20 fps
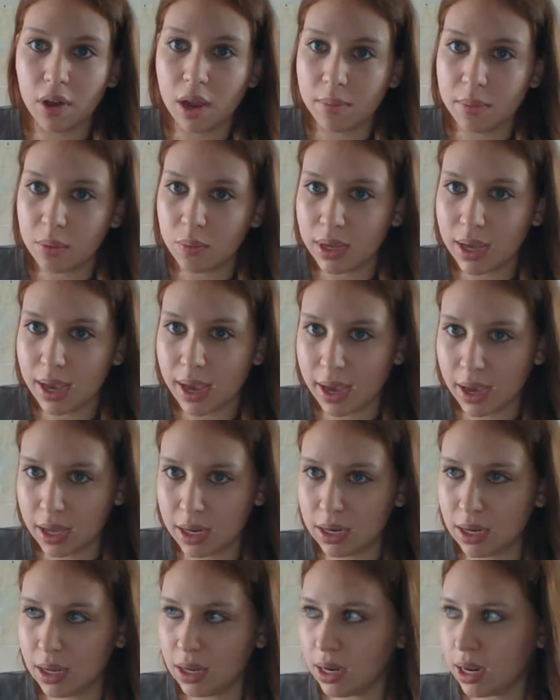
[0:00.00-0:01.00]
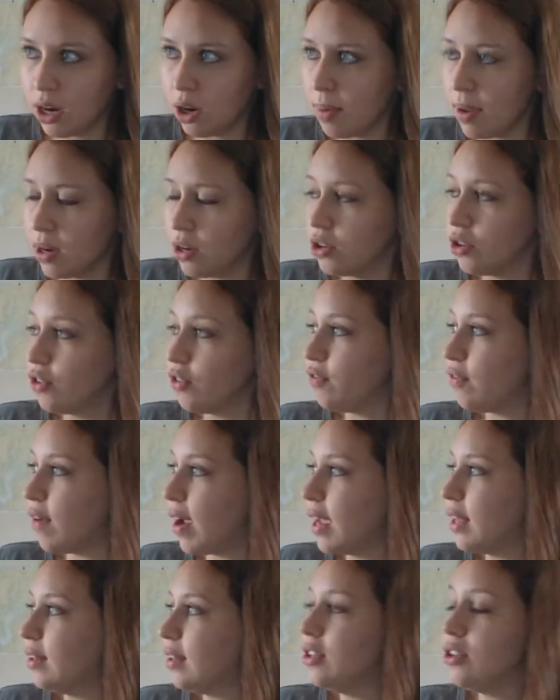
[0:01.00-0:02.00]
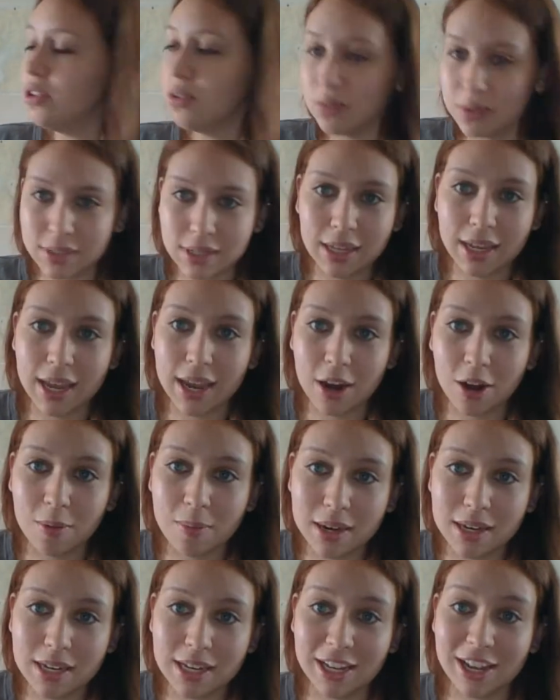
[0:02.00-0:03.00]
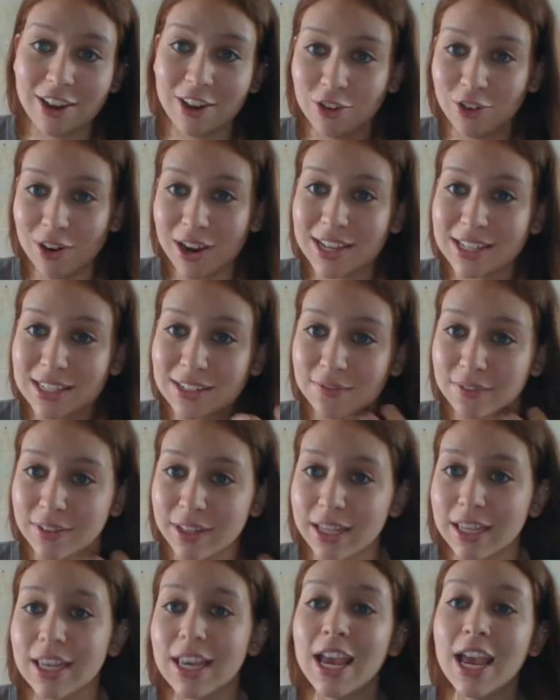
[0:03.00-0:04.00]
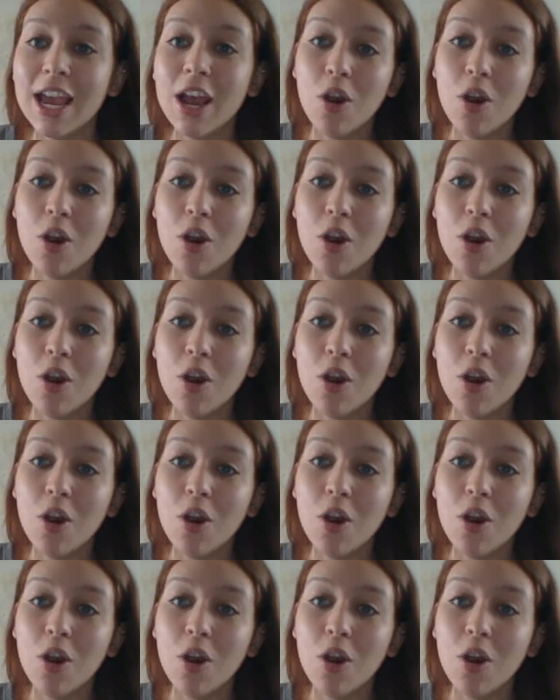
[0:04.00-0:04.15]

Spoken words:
I mean, we had an airbender finally using airbending aggressively,